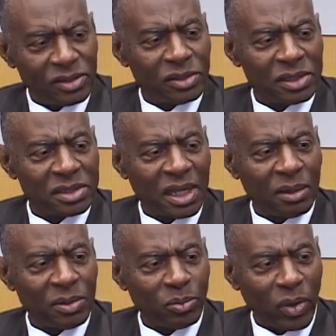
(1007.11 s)
doing his
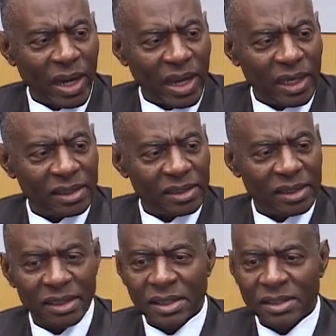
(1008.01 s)
job with pride.
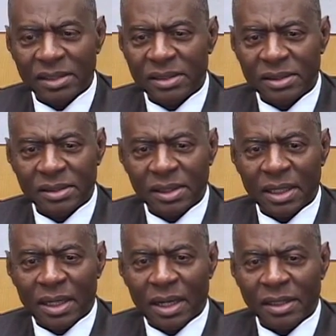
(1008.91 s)

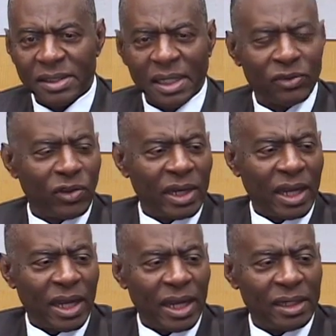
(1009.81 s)
He's not trying to
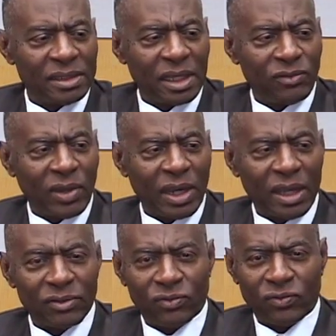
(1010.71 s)
hide. He's not trying to
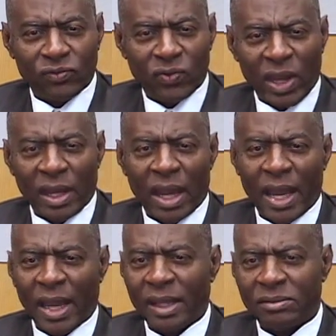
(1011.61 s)

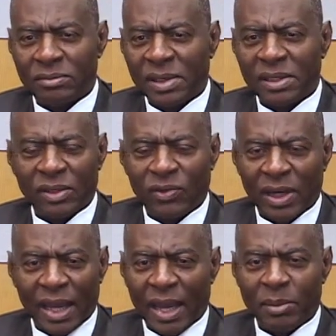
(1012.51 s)
hide. He's not trying to
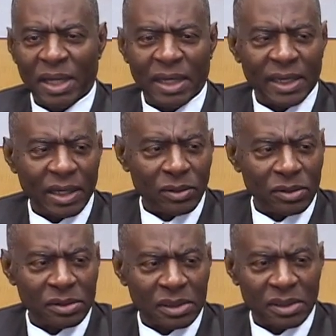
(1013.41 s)
hide behind the
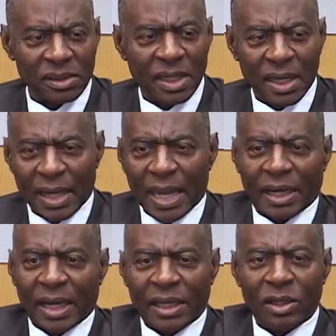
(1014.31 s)
counters or act
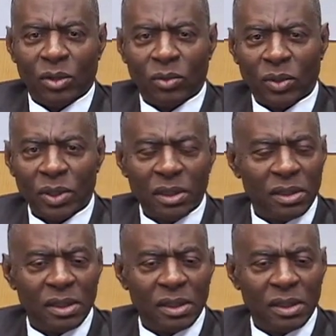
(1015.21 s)
like he don't want it.